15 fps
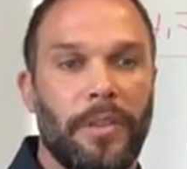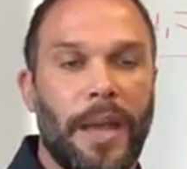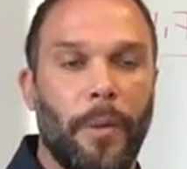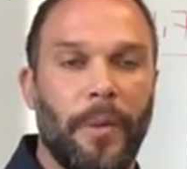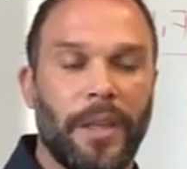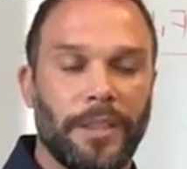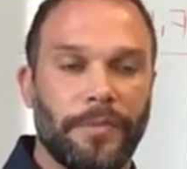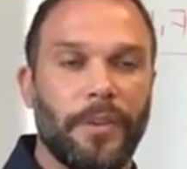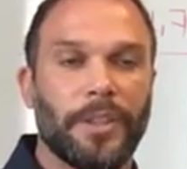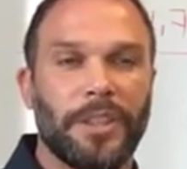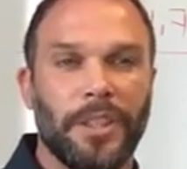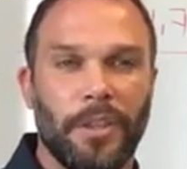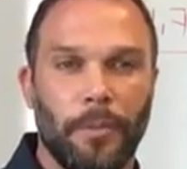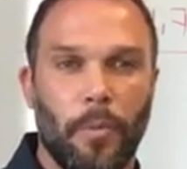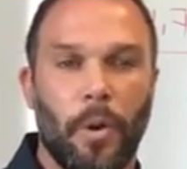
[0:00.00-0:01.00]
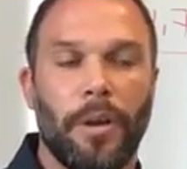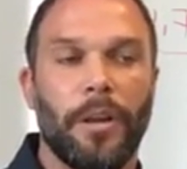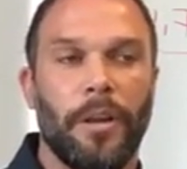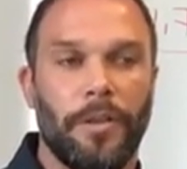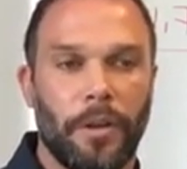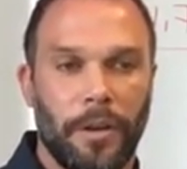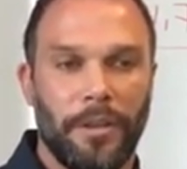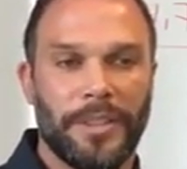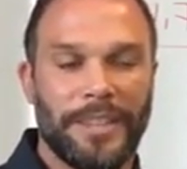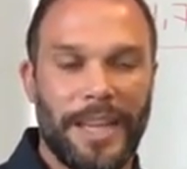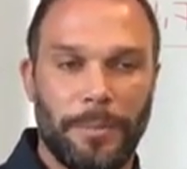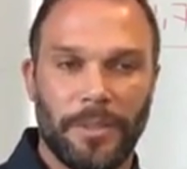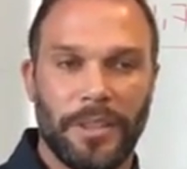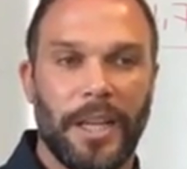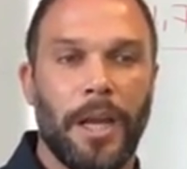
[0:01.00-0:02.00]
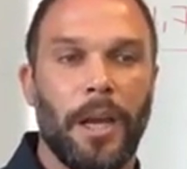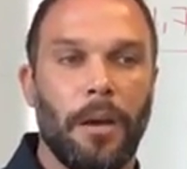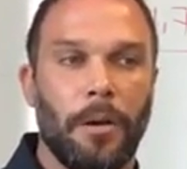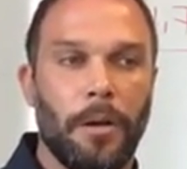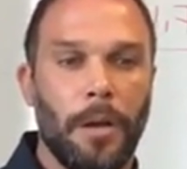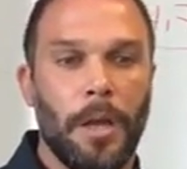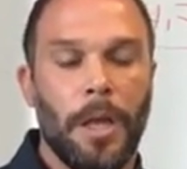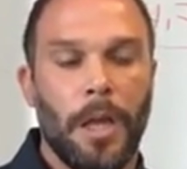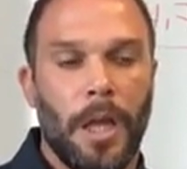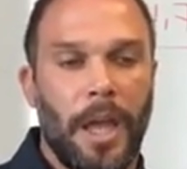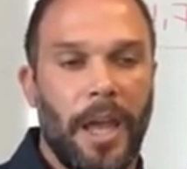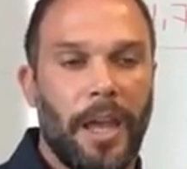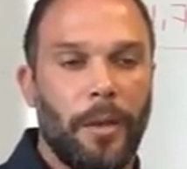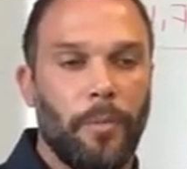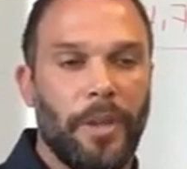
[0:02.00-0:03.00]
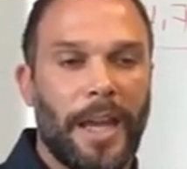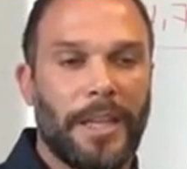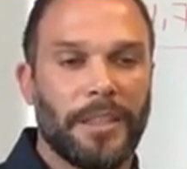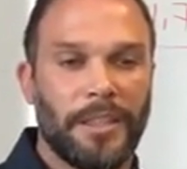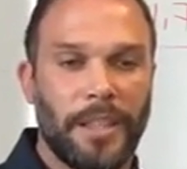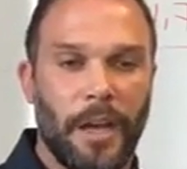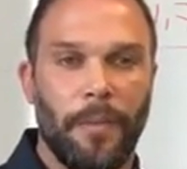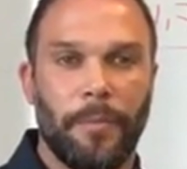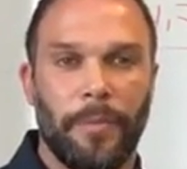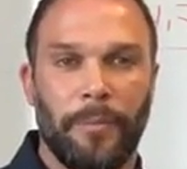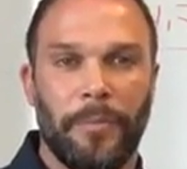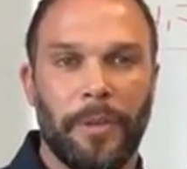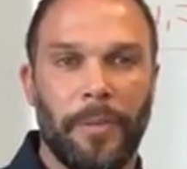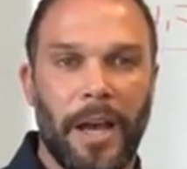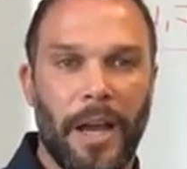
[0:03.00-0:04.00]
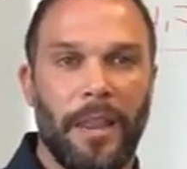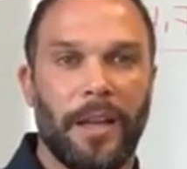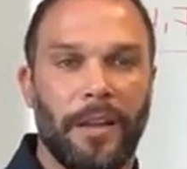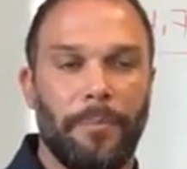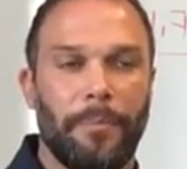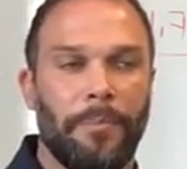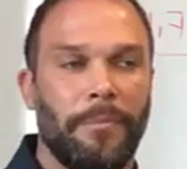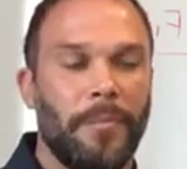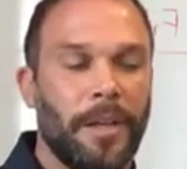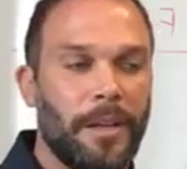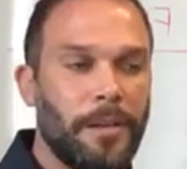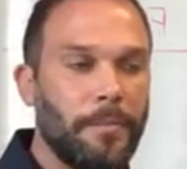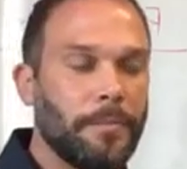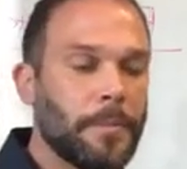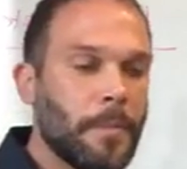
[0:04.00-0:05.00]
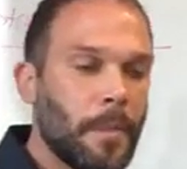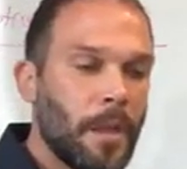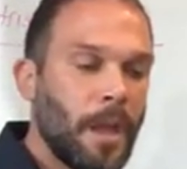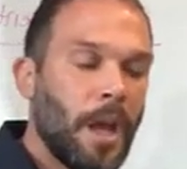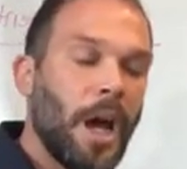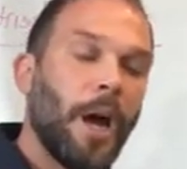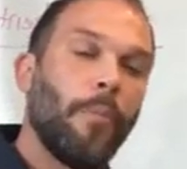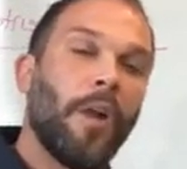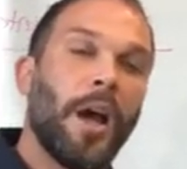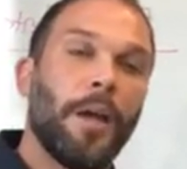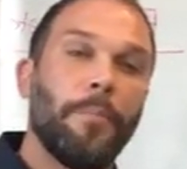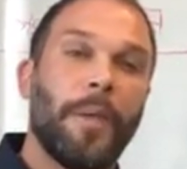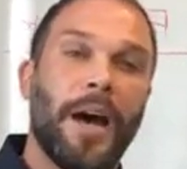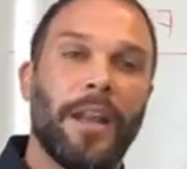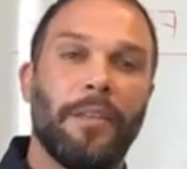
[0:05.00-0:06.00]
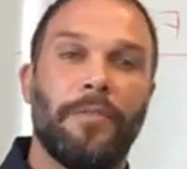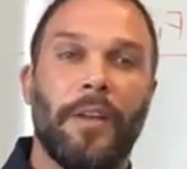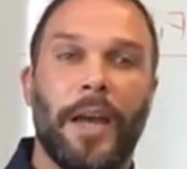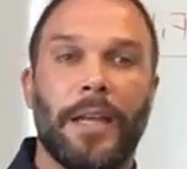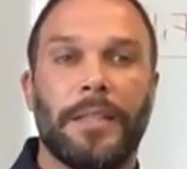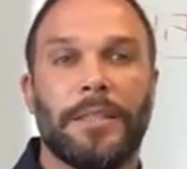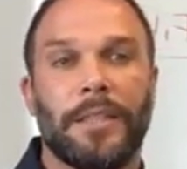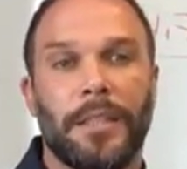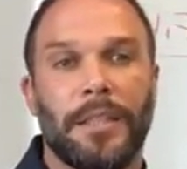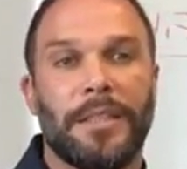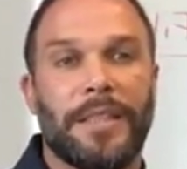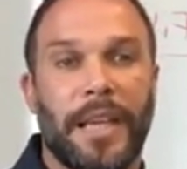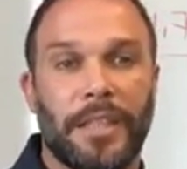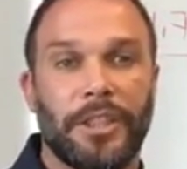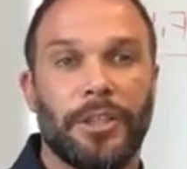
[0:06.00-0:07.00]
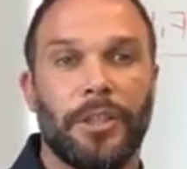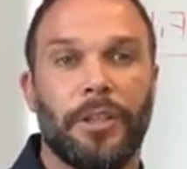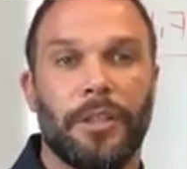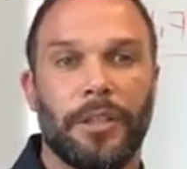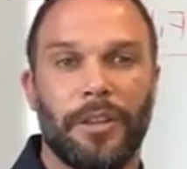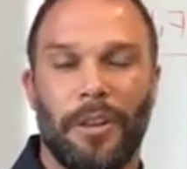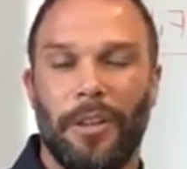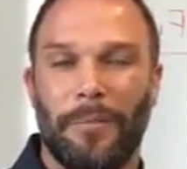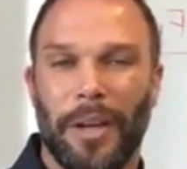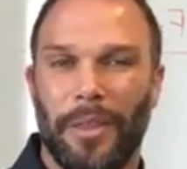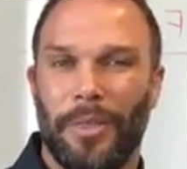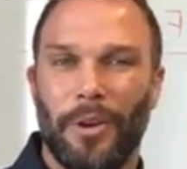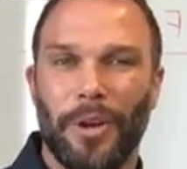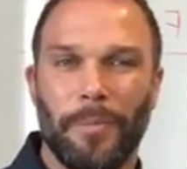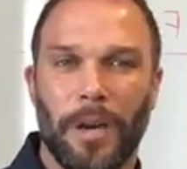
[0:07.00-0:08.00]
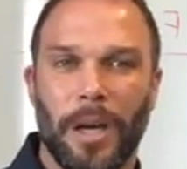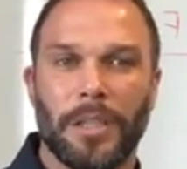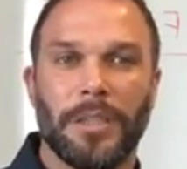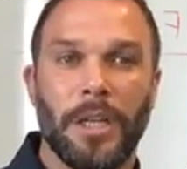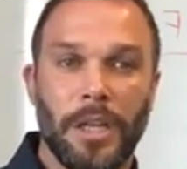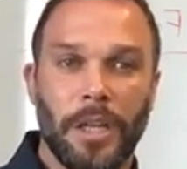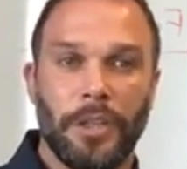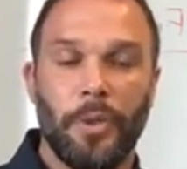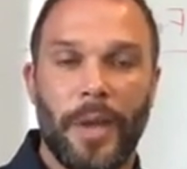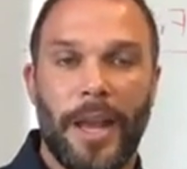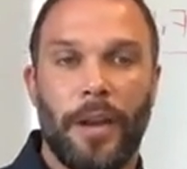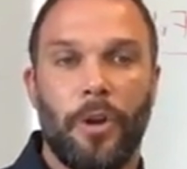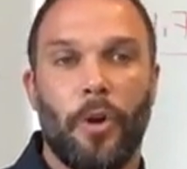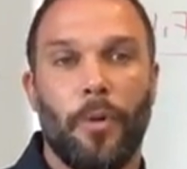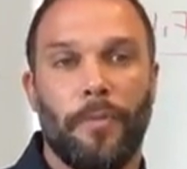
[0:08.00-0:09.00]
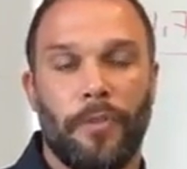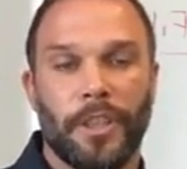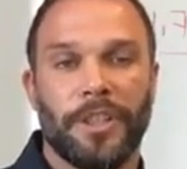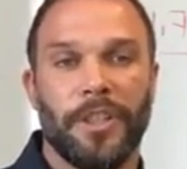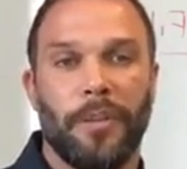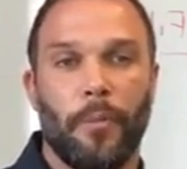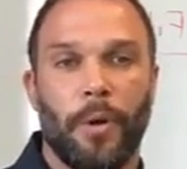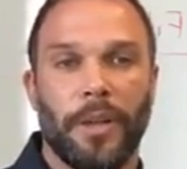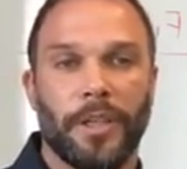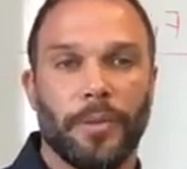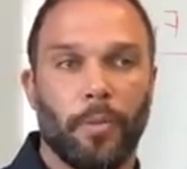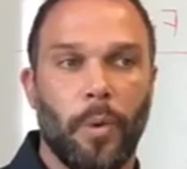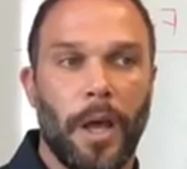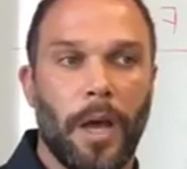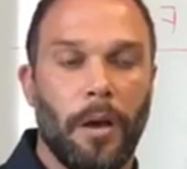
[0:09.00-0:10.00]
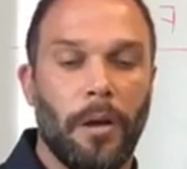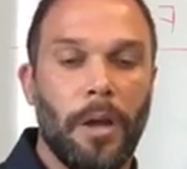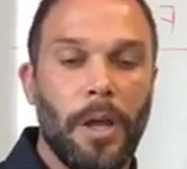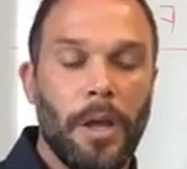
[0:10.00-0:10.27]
That way it's first thing in the morning on their own same scale. And we actually tell them to buy like a Omron body fat tester. It's only about $30. Do that at home first thing in the morning as well.